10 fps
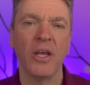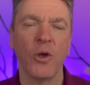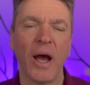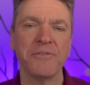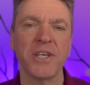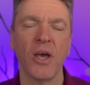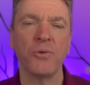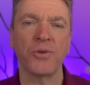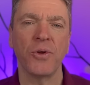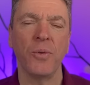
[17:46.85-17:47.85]
You have to go
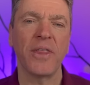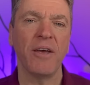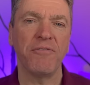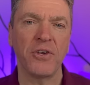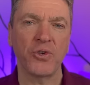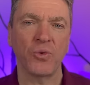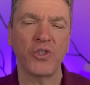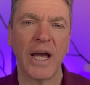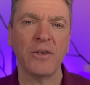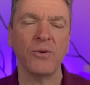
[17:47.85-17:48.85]
through the official
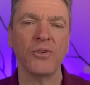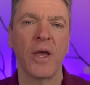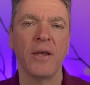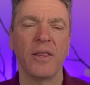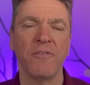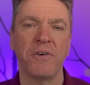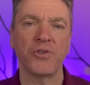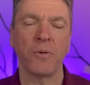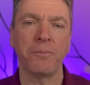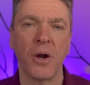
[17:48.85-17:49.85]
channels, the
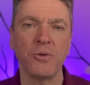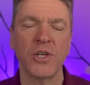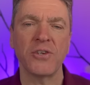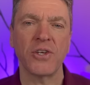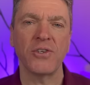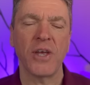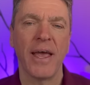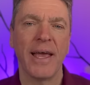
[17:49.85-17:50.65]
official processes,